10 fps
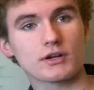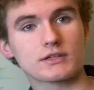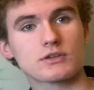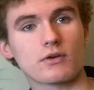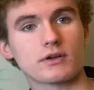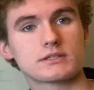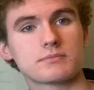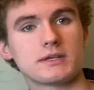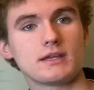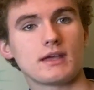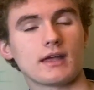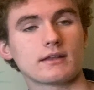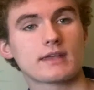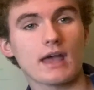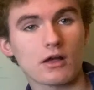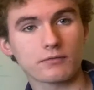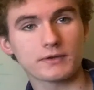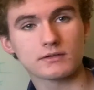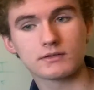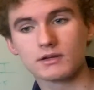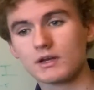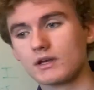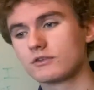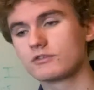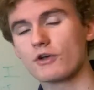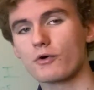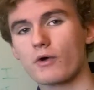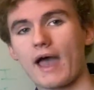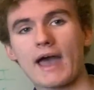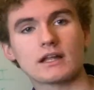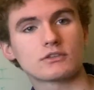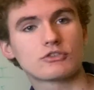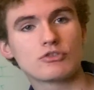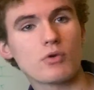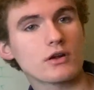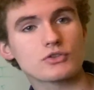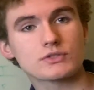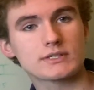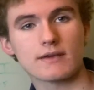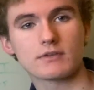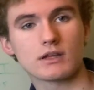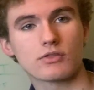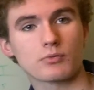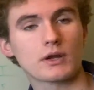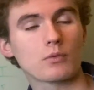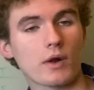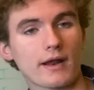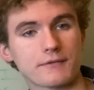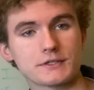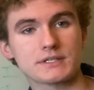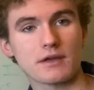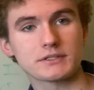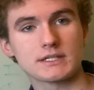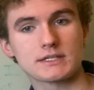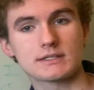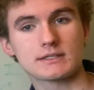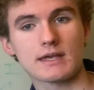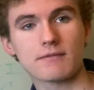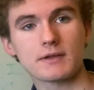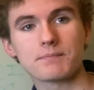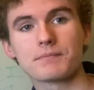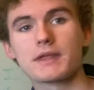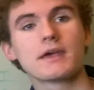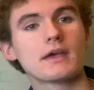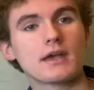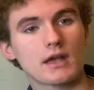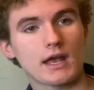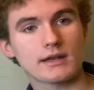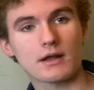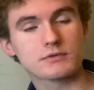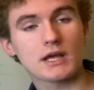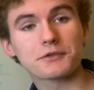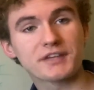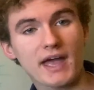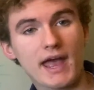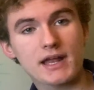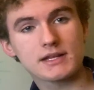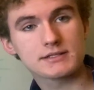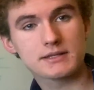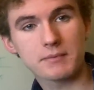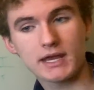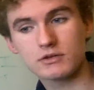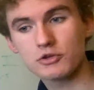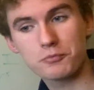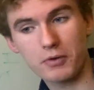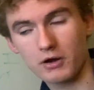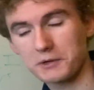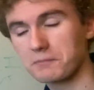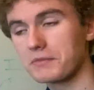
is going to be in Kelvin, so add 273 to whatever Celsius is given. Now, delta N is the main new part.